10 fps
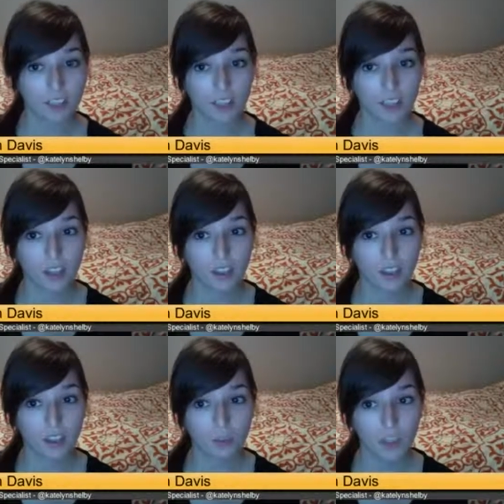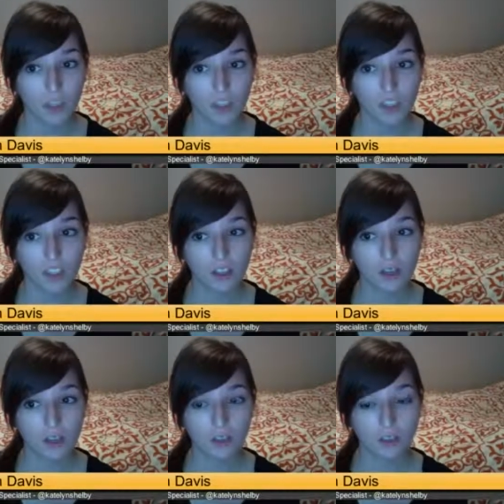and then there really is
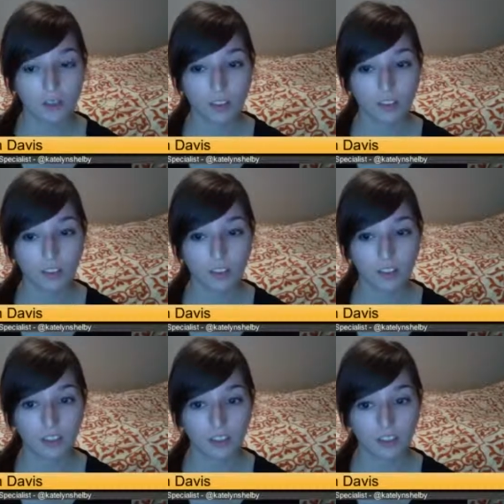no clear.